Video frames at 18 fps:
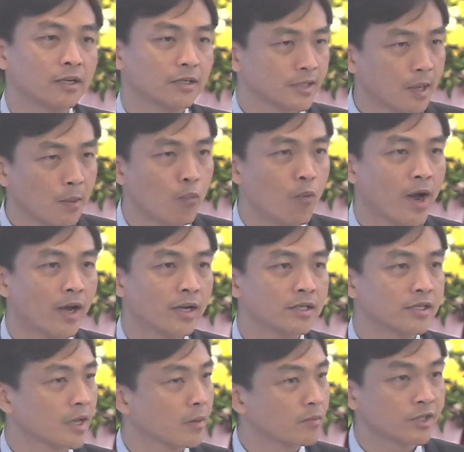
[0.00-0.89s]
someone
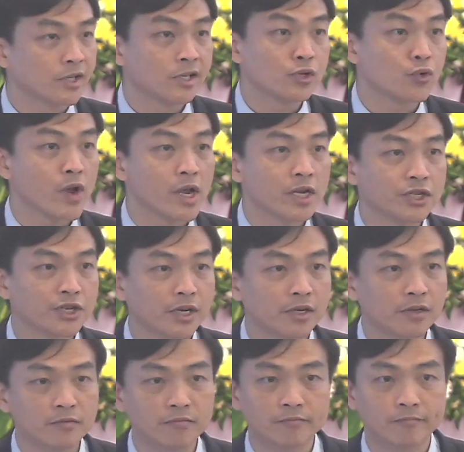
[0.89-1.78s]
some
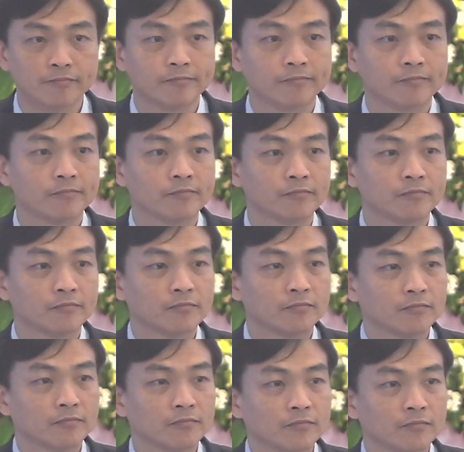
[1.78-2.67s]
situation,
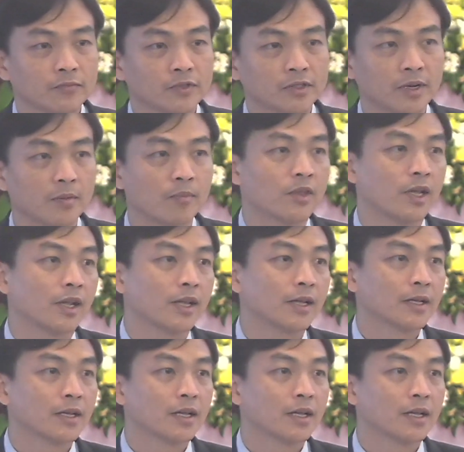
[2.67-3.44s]
something?